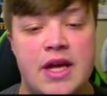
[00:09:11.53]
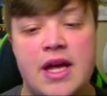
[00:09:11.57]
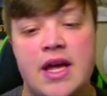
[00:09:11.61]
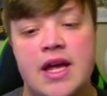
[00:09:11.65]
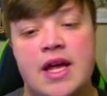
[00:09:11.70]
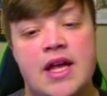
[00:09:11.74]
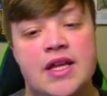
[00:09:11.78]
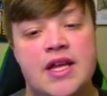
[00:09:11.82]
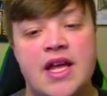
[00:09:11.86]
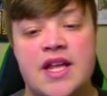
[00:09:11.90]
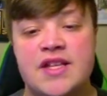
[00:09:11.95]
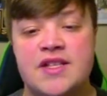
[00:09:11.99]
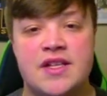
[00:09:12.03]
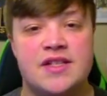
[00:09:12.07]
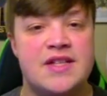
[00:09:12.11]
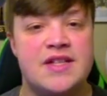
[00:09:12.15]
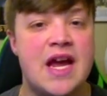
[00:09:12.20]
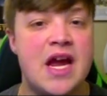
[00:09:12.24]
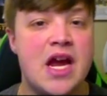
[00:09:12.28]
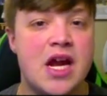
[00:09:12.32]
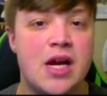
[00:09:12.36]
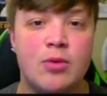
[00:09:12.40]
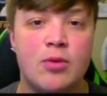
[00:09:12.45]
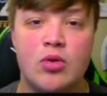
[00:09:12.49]
It's a
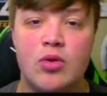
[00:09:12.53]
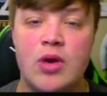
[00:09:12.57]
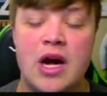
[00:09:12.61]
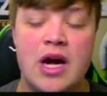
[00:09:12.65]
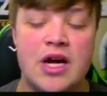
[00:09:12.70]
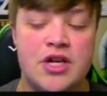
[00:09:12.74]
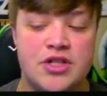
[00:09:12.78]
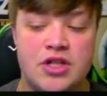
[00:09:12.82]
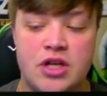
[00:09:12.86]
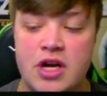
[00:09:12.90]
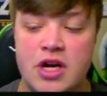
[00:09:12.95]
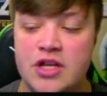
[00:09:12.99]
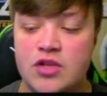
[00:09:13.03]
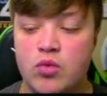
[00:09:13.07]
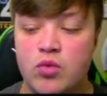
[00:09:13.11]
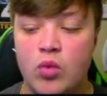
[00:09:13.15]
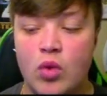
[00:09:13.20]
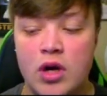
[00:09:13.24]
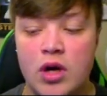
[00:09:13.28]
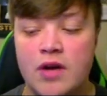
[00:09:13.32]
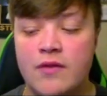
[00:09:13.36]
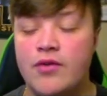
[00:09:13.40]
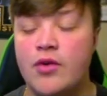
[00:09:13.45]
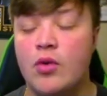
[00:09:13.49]
terrible roster. It's
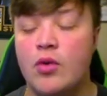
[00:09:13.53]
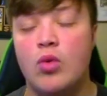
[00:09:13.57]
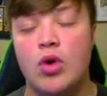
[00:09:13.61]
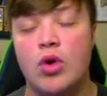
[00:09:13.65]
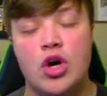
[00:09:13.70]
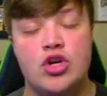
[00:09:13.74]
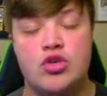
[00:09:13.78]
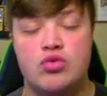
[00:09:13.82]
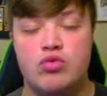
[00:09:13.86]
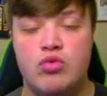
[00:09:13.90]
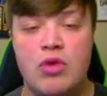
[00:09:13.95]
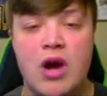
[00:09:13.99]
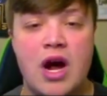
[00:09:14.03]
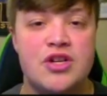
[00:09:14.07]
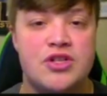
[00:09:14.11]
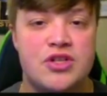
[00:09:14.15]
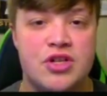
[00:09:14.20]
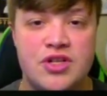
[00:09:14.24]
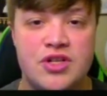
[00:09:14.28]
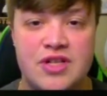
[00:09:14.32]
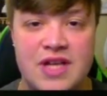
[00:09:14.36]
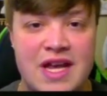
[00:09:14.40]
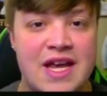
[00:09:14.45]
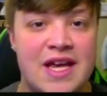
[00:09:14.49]
one of the worst
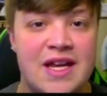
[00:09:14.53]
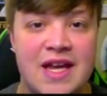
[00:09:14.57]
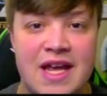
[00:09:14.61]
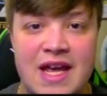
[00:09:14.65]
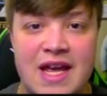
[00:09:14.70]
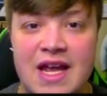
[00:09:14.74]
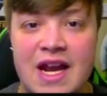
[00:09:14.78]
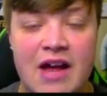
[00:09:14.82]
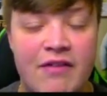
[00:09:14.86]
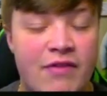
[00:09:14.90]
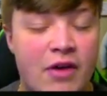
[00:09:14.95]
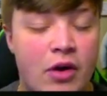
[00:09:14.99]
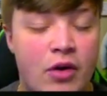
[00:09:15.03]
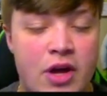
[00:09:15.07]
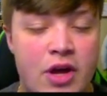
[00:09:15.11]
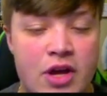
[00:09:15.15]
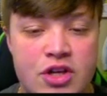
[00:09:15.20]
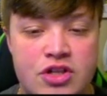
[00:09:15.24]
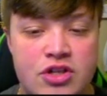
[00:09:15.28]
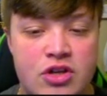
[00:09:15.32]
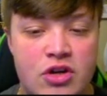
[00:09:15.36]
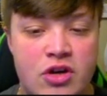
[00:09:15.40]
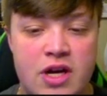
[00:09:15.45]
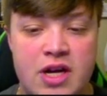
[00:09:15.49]
rosters in NFL
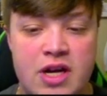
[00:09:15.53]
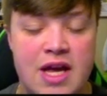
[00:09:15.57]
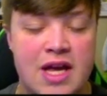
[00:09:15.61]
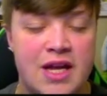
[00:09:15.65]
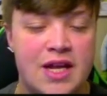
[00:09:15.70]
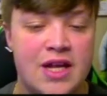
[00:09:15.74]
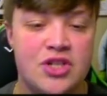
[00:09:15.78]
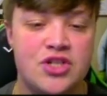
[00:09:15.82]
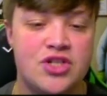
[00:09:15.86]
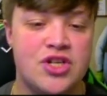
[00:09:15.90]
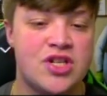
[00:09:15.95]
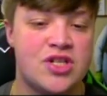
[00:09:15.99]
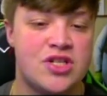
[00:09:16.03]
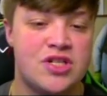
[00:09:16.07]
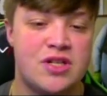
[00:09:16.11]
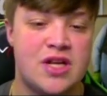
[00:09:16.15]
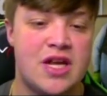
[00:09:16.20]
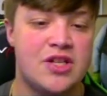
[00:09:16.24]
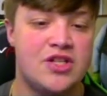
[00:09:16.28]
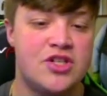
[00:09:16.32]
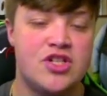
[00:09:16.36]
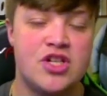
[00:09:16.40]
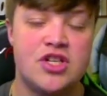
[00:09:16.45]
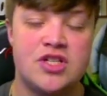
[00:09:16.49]
history, and it's
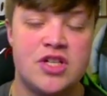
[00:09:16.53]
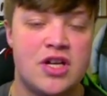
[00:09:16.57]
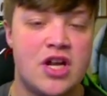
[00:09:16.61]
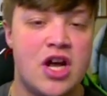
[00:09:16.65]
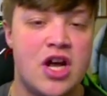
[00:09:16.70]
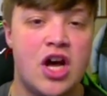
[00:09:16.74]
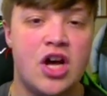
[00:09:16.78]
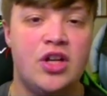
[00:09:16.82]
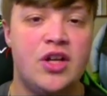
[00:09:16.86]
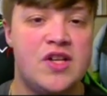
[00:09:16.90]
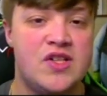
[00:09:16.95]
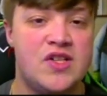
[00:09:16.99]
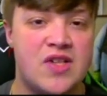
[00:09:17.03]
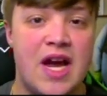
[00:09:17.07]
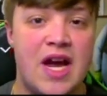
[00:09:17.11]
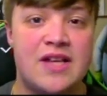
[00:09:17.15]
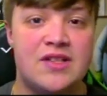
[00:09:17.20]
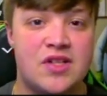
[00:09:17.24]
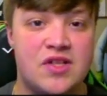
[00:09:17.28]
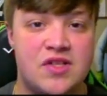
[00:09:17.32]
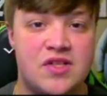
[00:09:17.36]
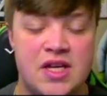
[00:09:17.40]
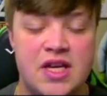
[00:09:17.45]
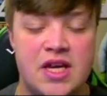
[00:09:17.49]
just an ugly
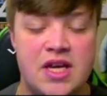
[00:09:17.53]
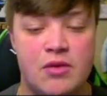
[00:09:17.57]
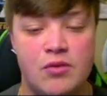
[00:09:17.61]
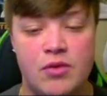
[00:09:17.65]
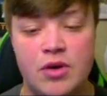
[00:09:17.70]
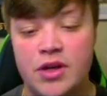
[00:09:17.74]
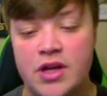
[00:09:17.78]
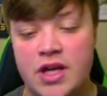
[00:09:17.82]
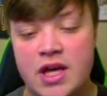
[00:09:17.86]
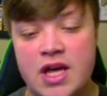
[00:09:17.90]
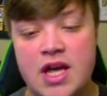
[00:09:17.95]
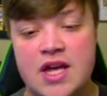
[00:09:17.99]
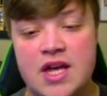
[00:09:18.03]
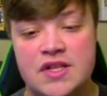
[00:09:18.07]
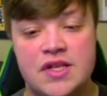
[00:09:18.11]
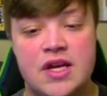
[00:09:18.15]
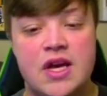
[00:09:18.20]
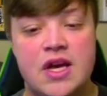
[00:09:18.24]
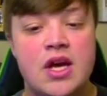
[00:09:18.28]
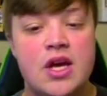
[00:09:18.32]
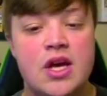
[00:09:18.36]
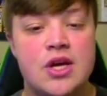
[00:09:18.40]
sight to see. It really is.